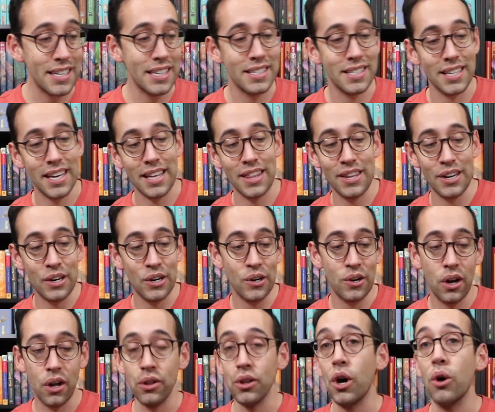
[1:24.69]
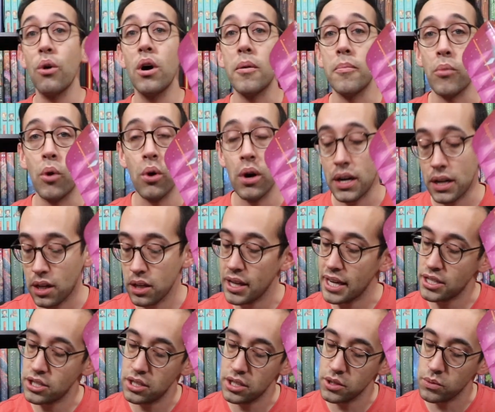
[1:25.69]
It's like their Alohomora
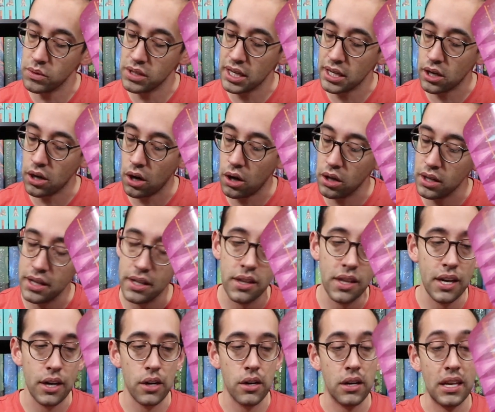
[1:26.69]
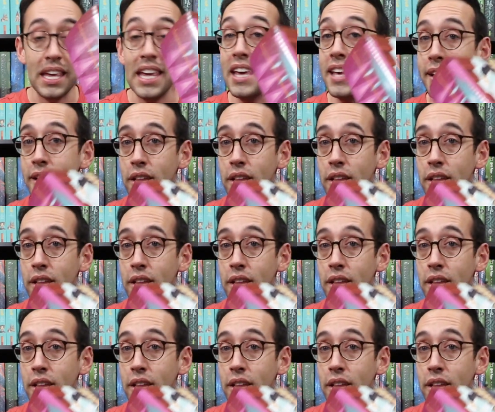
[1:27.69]
collection is what they call it, their key